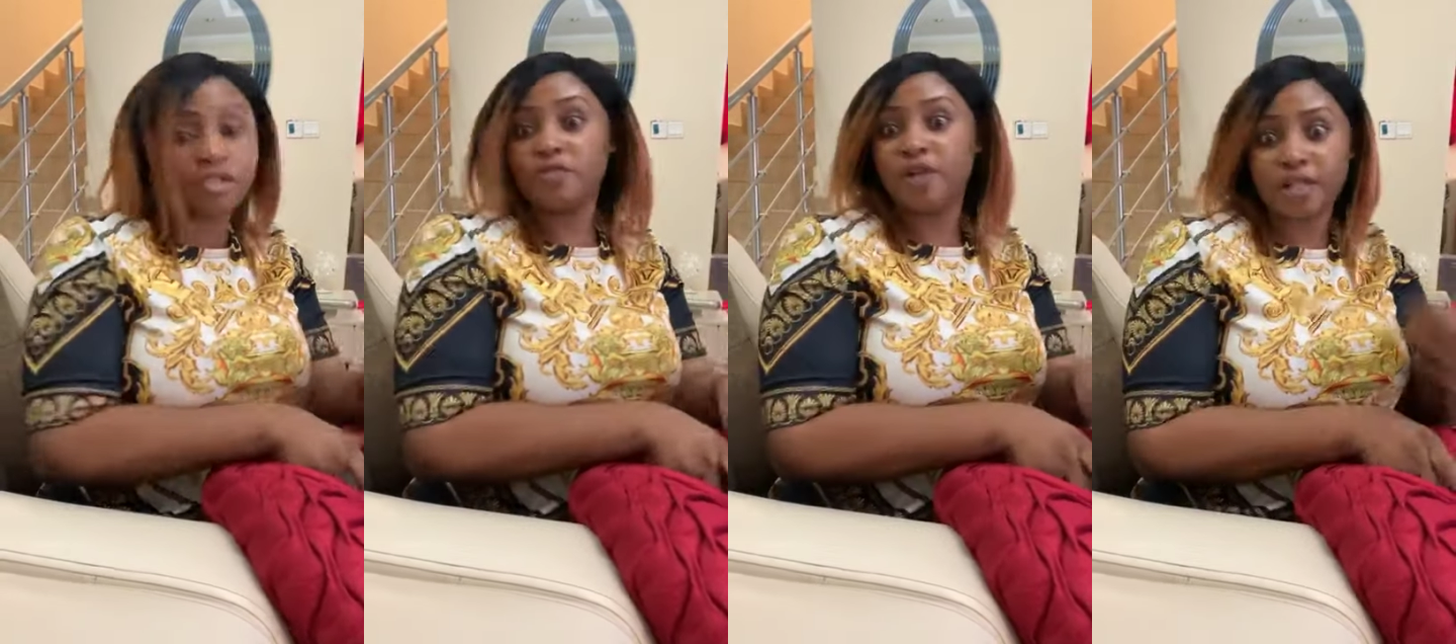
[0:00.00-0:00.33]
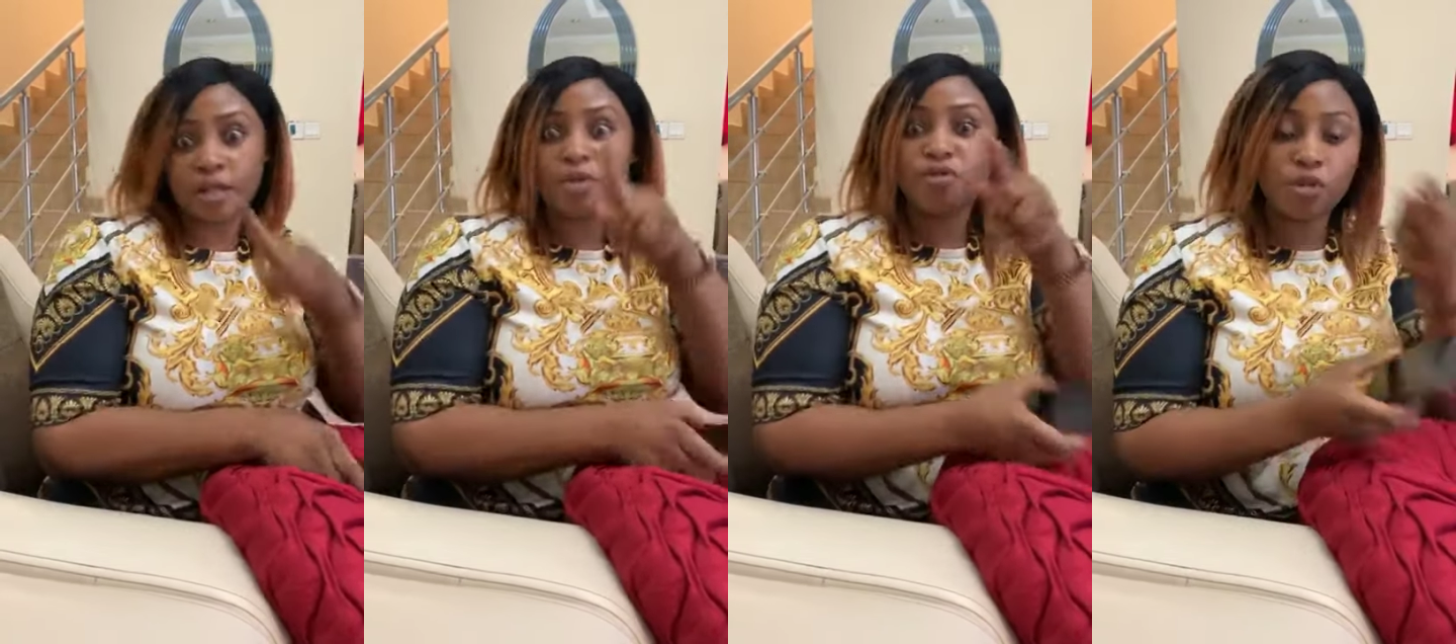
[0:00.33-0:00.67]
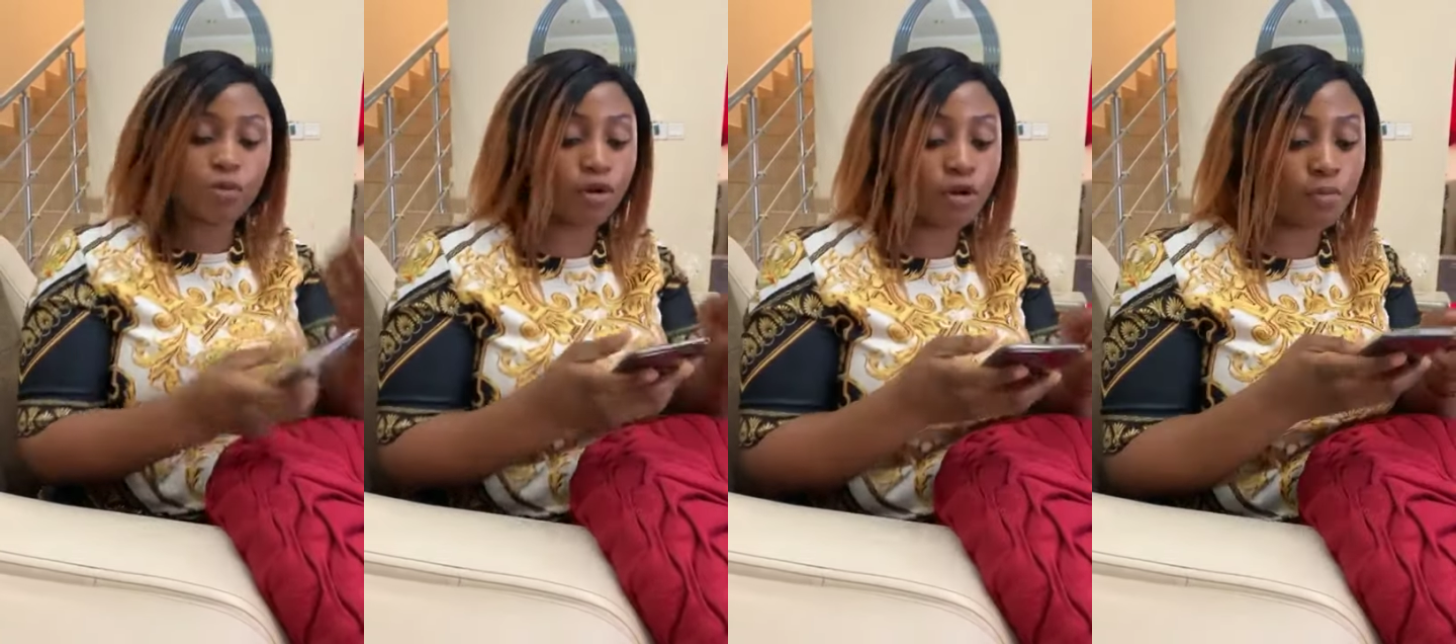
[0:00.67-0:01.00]
In fact, let me read
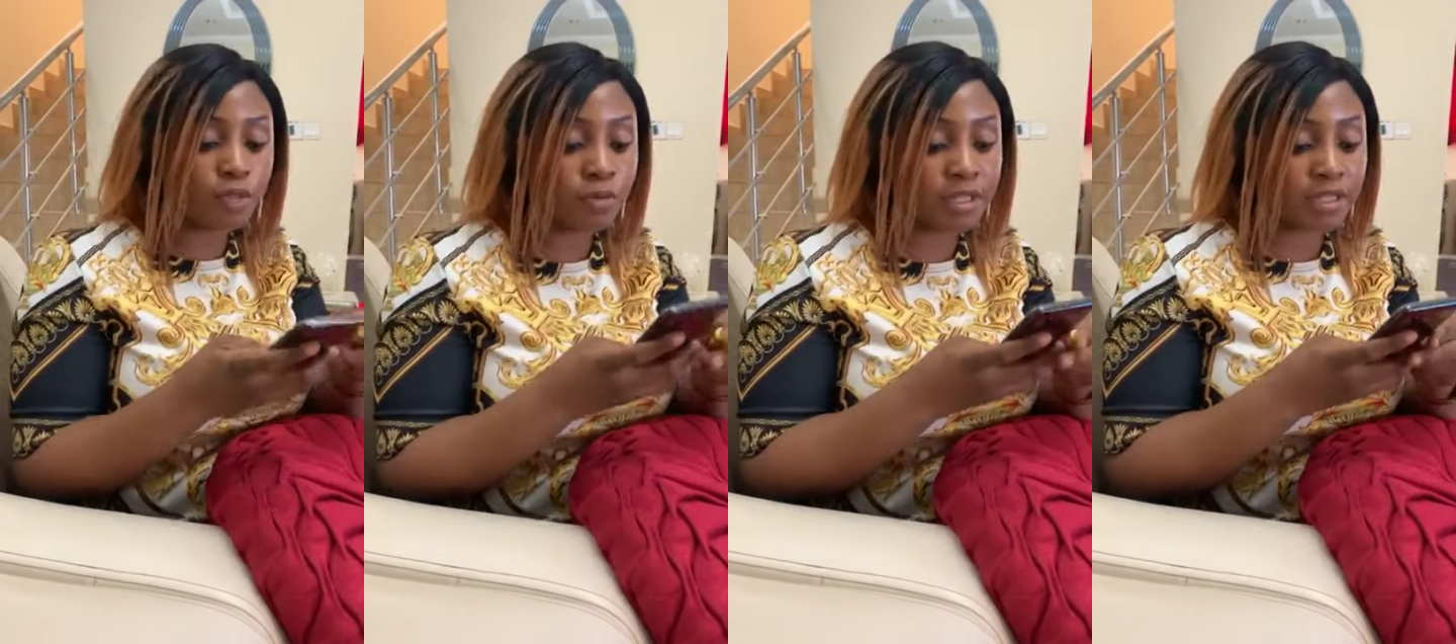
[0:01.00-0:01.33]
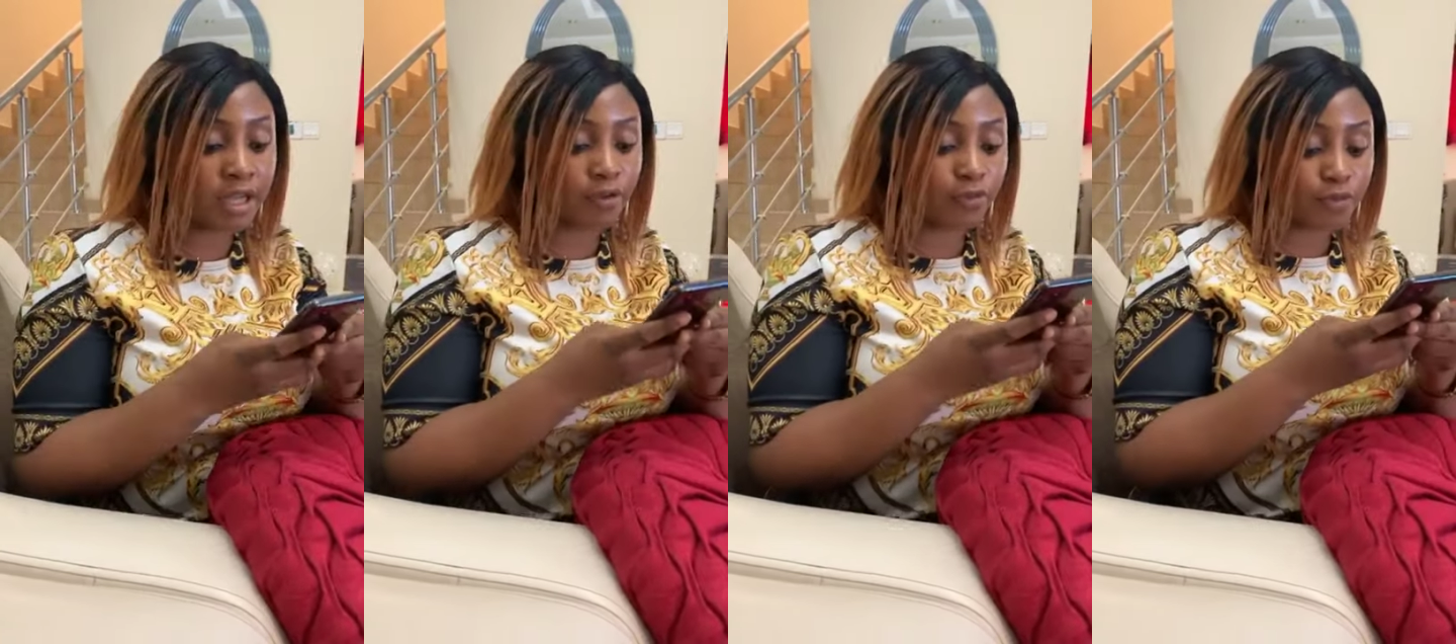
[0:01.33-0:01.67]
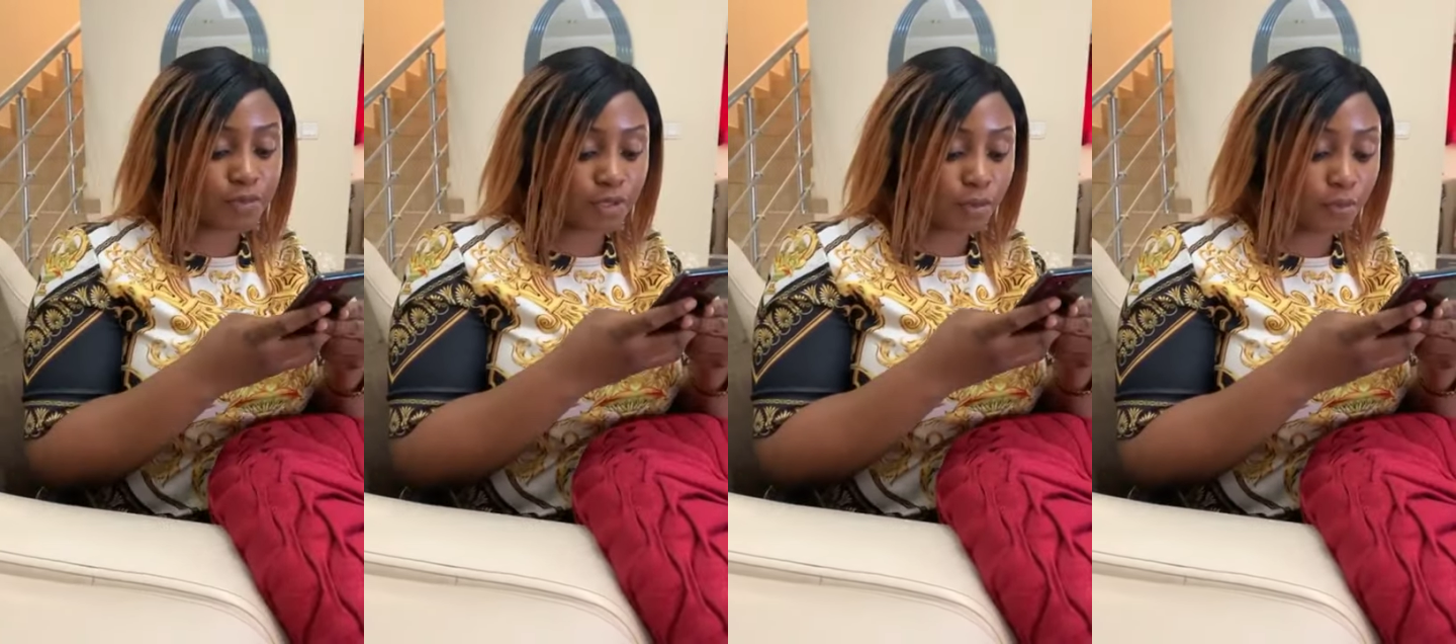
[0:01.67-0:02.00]
one compliment I got from
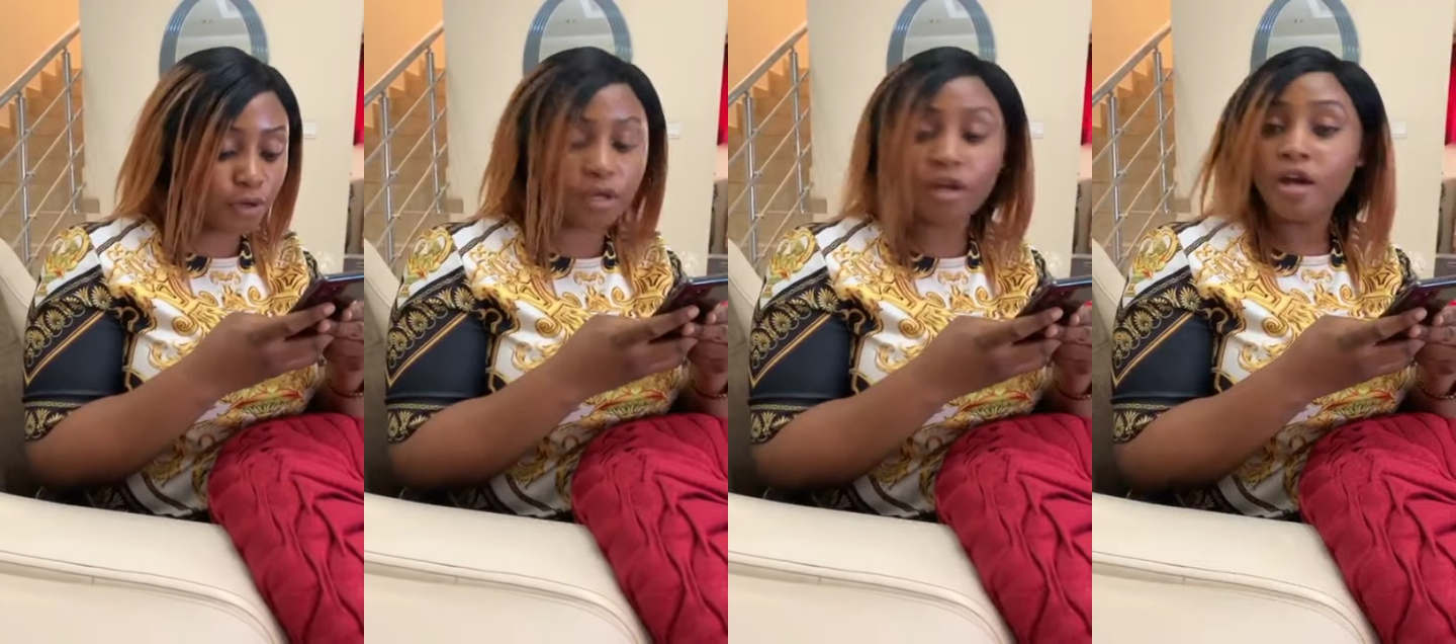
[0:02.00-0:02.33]
someone